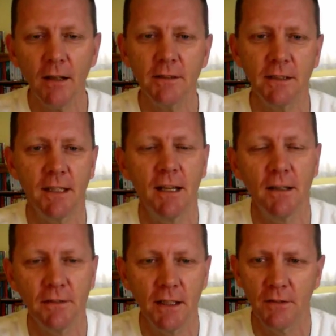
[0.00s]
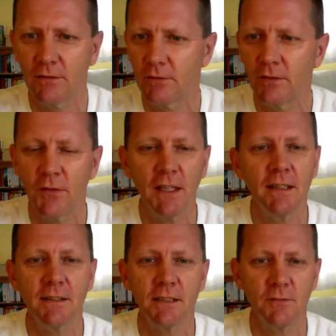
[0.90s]
I say that I
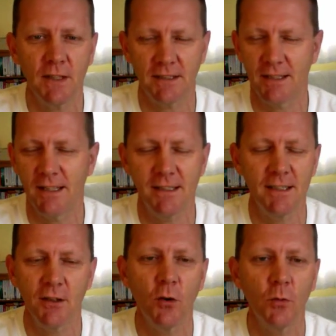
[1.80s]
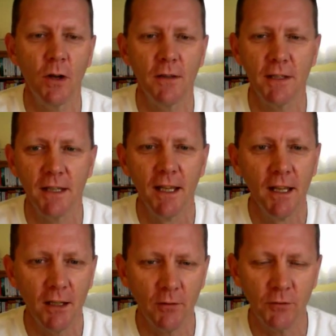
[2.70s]
think this is fascinating, this whole idea
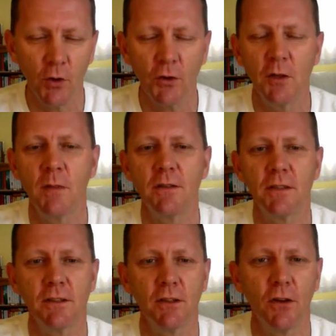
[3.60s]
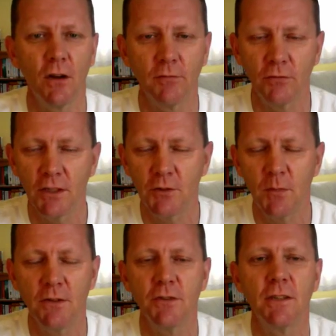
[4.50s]
of documenting your life. Rich
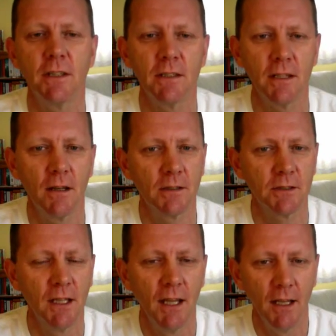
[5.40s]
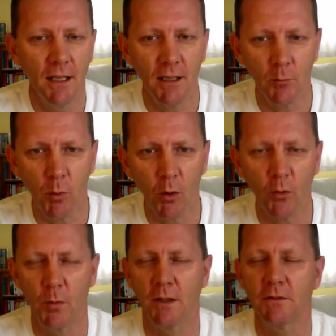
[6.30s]
mentioned in his last
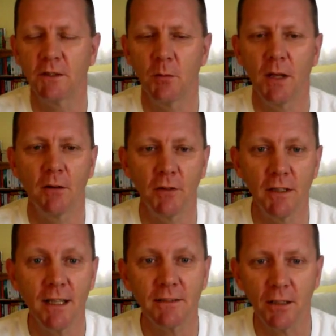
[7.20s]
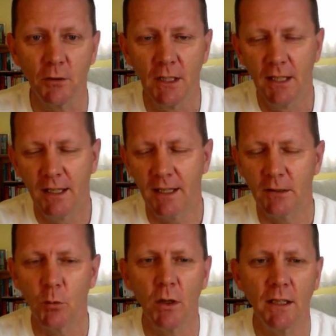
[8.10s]
blog post about Reneto
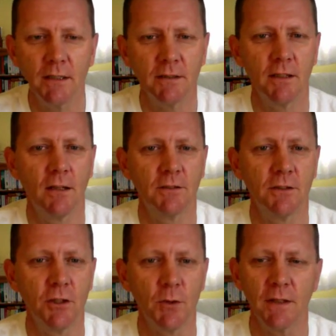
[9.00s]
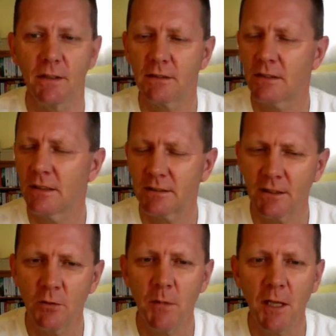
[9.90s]
and what he started doing, and there's
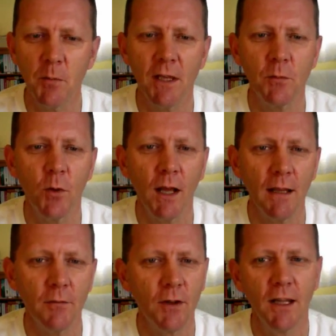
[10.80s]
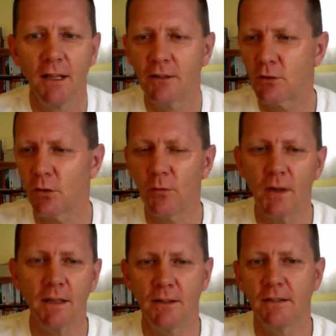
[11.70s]
so many people have sort of